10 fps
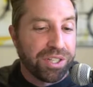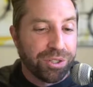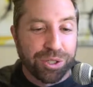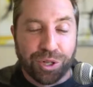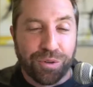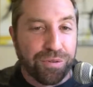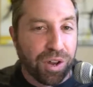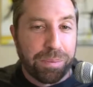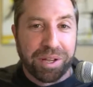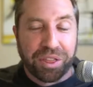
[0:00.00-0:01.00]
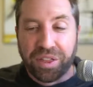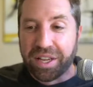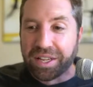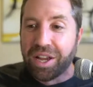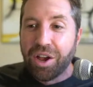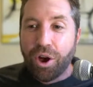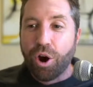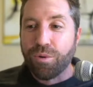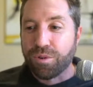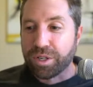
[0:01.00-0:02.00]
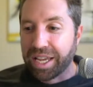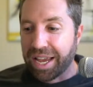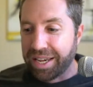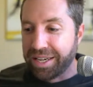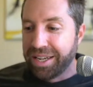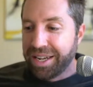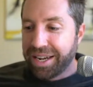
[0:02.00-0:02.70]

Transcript: do this whole flipping thing over again.